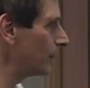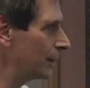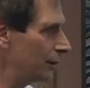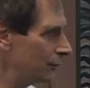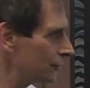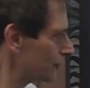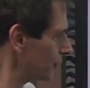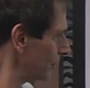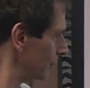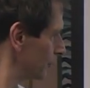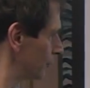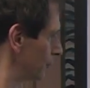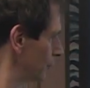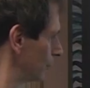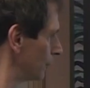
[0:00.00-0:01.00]
we use
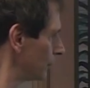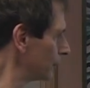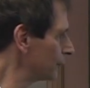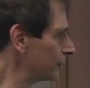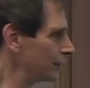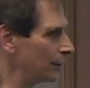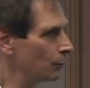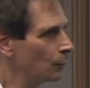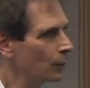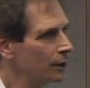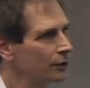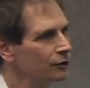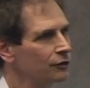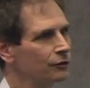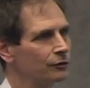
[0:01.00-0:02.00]
those tools, and
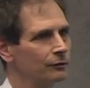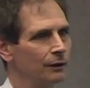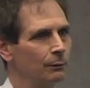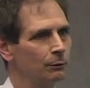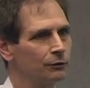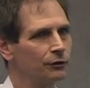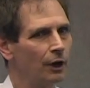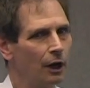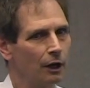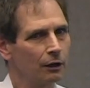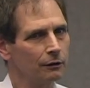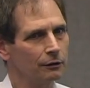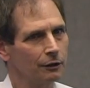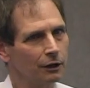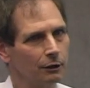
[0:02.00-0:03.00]
we'll talk
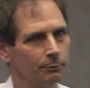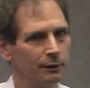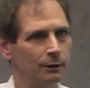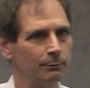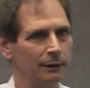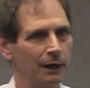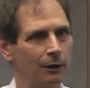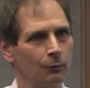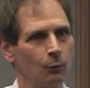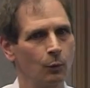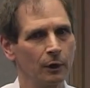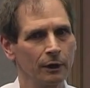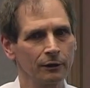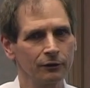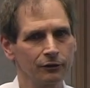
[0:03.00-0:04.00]
a little bit about
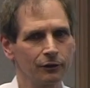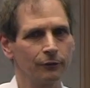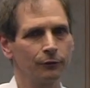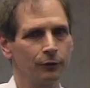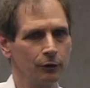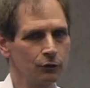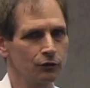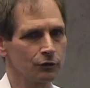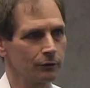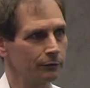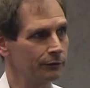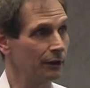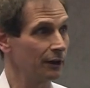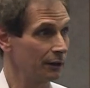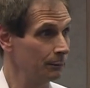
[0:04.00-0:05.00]
where is the future
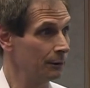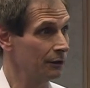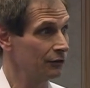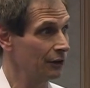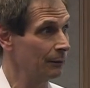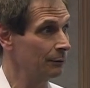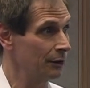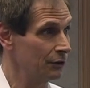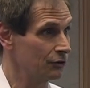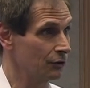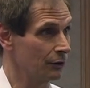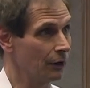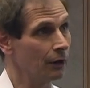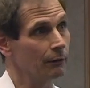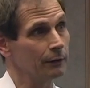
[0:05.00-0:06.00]
of document
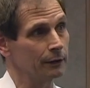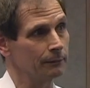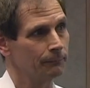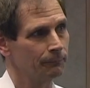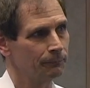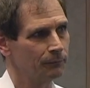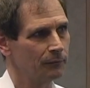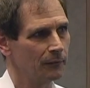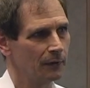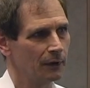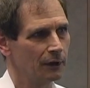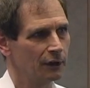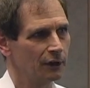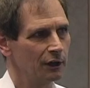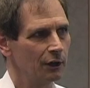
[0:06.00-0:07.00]
examination going.
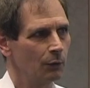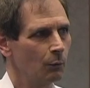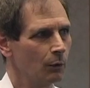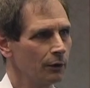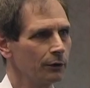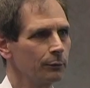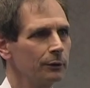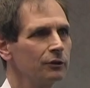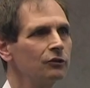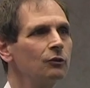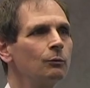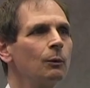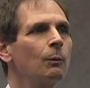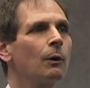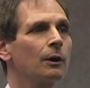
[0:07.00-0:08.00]
One of the
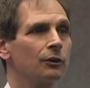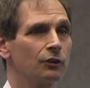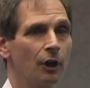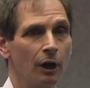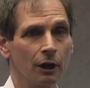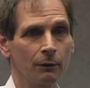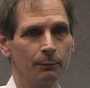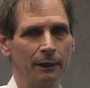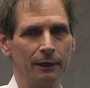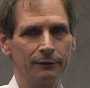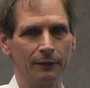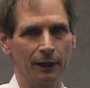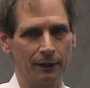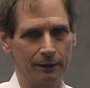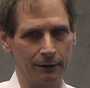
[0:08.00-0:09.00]
reasons we want to talk
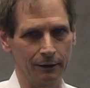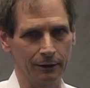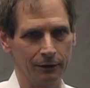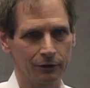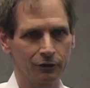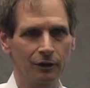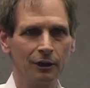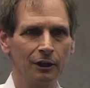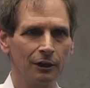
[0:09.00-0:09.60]
about that is